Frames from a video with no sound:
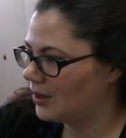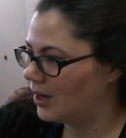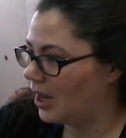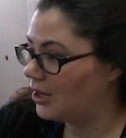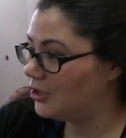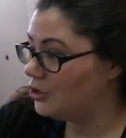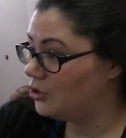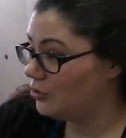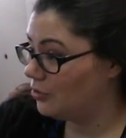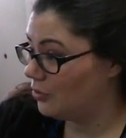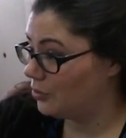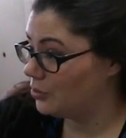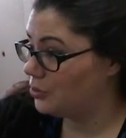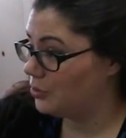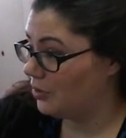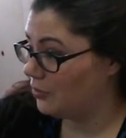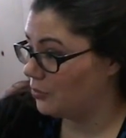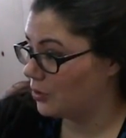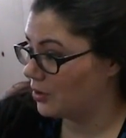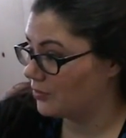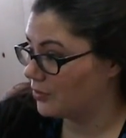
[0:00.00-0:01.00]
And you you
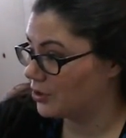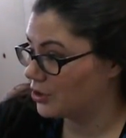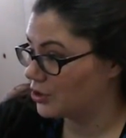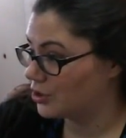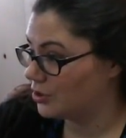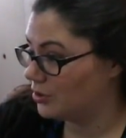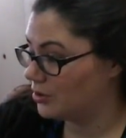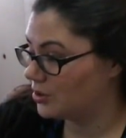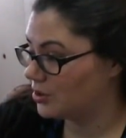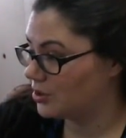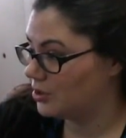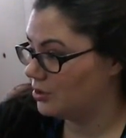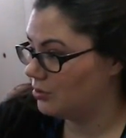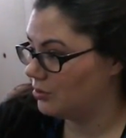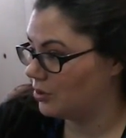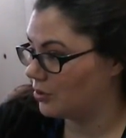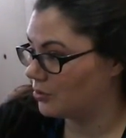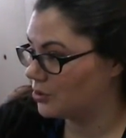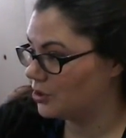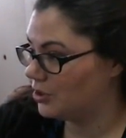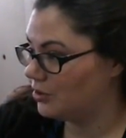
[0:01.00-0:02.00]
have one of the shirts too,
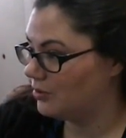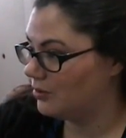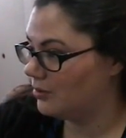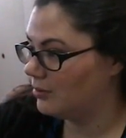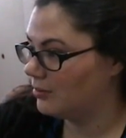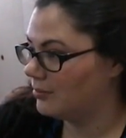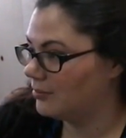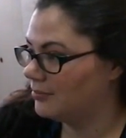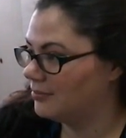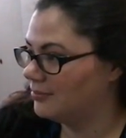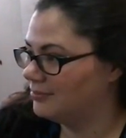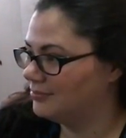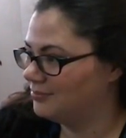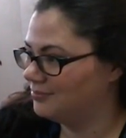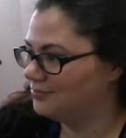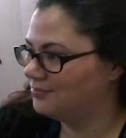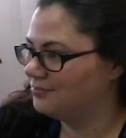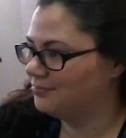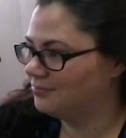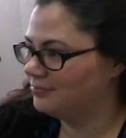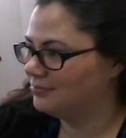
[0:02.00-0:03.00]
don't you? Oh sure,
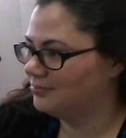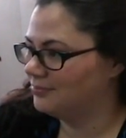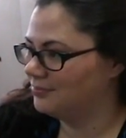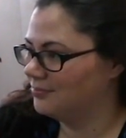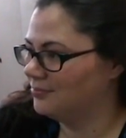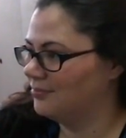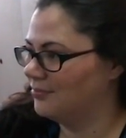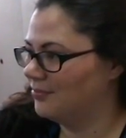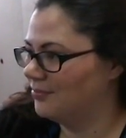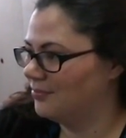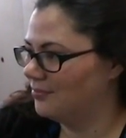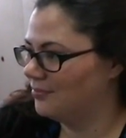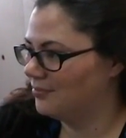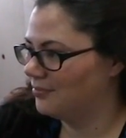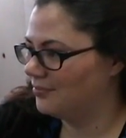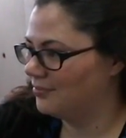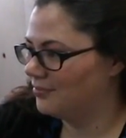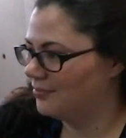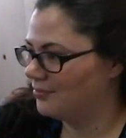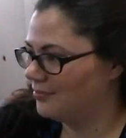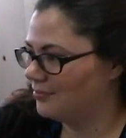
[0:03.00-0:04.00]
yeah. It was very nice.